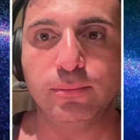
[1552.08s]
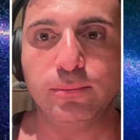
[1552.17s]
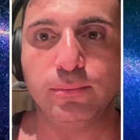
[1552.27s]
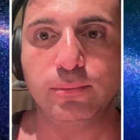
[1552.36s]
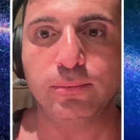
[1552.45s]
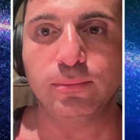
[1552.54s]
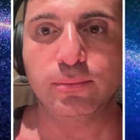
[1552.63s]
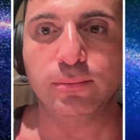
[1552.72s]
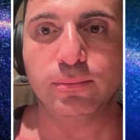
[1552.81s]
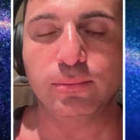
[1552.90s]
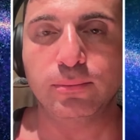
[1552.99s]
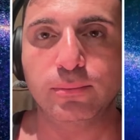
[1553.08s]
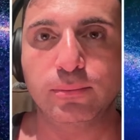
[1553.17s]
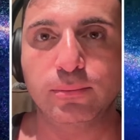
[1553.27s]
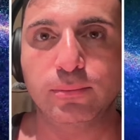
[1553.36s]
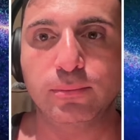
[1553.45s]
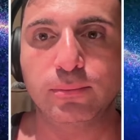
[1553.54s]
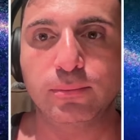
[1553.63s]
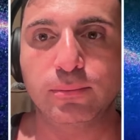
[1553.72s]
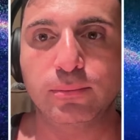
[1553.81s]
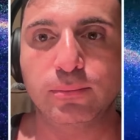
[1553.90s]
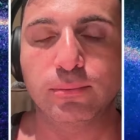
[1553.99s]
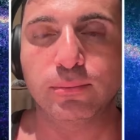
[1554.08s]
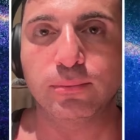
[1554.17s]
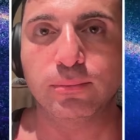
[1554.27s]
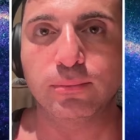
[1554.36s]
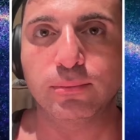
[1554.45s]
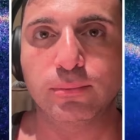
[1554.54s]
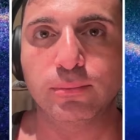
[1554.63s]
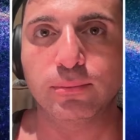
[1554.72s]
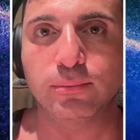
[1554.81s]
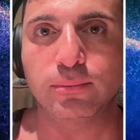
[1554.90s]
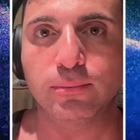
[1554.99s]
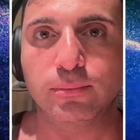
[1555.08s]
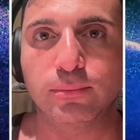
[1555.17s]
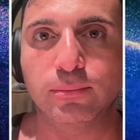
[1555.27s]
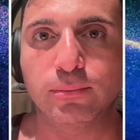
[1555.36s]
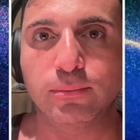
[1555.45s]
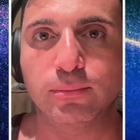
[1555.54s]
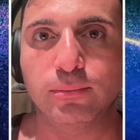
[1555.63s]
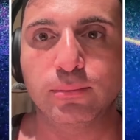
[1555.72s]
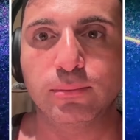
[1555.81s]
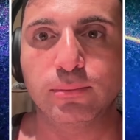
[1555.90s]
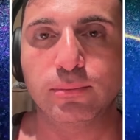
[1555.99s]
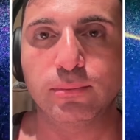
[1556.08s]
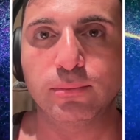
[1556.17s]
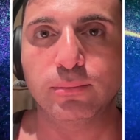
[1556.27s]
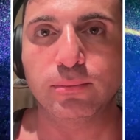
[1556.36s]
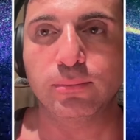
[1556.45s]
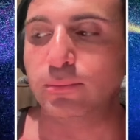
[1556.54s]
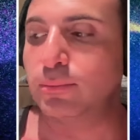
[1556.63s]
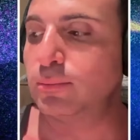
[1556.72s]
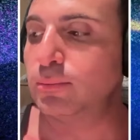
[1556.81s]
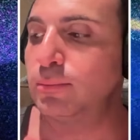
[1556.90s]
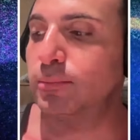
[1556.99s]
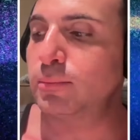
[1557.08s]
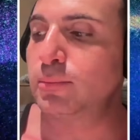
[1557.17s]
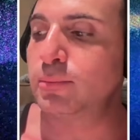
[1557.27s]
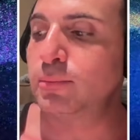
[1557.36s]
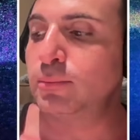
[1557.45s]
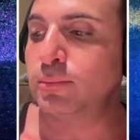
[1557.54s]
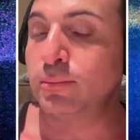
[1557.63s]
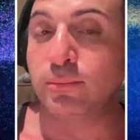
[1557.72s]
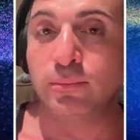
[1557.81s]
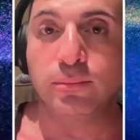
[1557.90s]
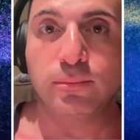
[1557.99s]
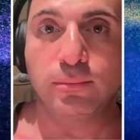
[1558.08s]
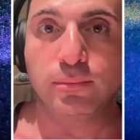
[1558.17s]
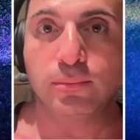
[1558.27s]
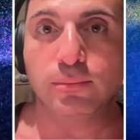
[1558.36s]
(silent)